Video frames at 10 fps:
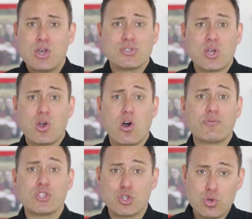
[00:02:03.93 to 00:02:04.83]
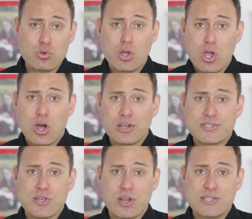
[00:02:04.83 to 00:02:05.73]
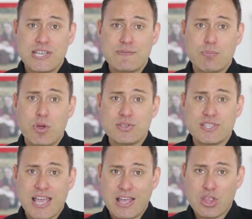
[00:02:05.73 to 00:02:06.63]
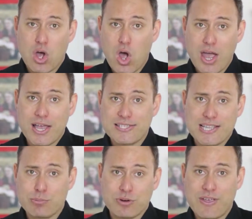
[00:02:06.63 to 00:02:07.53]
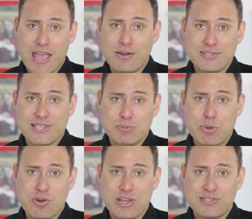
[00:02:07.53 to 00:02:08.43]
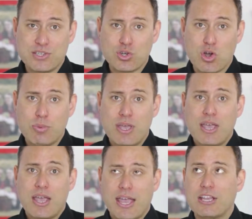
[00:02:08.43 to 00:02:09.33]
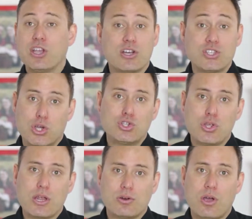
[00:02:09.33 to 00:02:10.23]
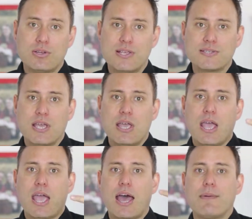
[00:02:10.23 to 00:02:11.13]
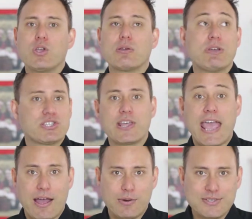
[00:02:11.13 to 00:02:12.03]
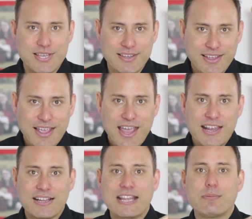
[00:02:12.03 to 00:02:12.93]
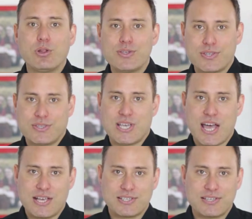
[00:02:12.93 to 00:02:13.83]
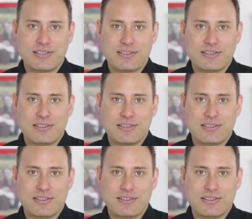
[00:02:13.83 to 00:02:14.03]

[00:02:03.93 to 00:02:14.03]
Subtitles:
So of the 2, I decided to give the person that had the highest number of hours experience the job, and because you can do that on Odesk, you can measure the hours, and I let them loose on the task.